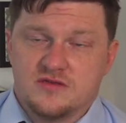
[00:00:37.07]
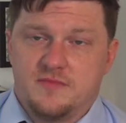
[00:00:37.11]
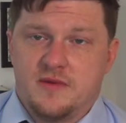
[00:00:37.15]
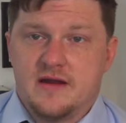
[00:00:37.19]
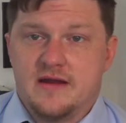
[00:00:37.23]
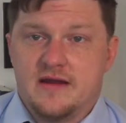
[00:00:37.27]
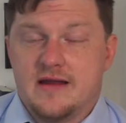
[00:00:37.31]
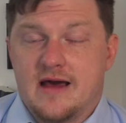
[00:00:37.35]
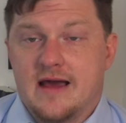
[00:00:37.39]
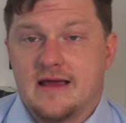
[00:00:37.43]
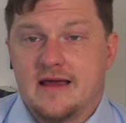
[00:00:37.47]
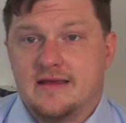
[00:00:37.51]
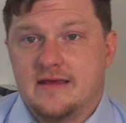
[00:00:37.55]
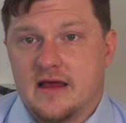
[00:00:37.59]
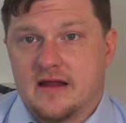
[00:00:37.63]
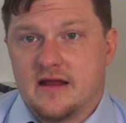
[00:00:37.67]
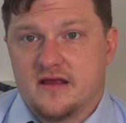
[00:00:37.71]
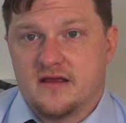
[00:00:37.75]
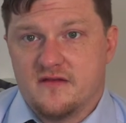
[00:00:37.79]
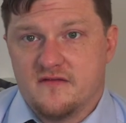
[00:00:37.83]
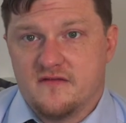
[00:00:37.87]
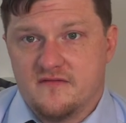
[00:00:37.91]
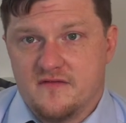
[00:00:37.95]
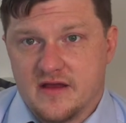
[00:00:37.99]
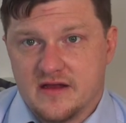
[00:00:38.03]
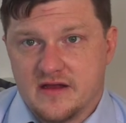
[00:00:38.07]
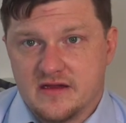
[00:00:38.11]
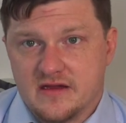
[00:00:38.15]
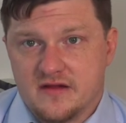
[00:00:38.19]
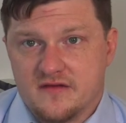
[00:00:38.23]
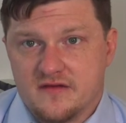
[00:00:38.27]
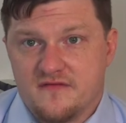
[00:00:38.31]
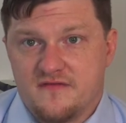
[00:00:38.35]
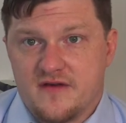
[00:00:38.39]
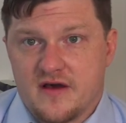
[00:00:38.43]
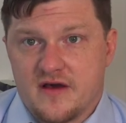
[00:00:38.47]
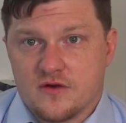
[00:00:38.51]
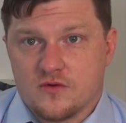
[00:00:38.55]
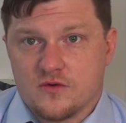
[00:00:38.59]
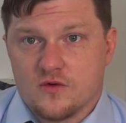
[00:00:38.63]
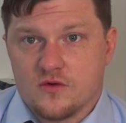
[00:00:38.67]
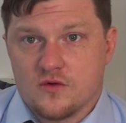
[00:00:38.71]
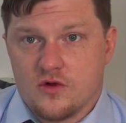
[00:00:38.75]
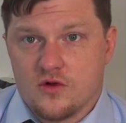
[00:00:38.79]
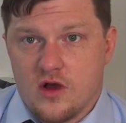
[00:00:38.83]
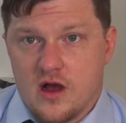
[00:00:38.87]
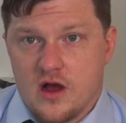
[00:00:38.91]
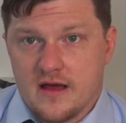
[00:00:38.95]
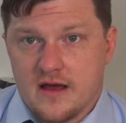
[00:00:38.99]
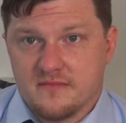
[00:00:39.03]
but not yet convicted of federal
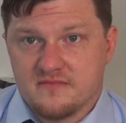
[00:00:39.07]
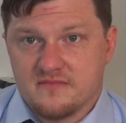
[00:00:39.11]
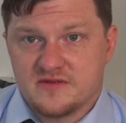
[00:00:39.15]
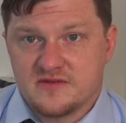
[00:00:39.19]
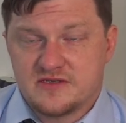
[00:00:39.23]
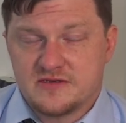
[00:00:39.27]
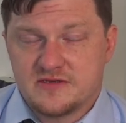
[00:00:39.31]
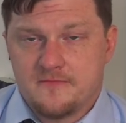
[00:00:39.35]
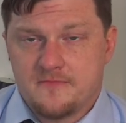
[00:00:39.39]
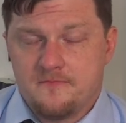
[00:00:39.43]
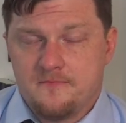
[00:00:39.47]
crimes.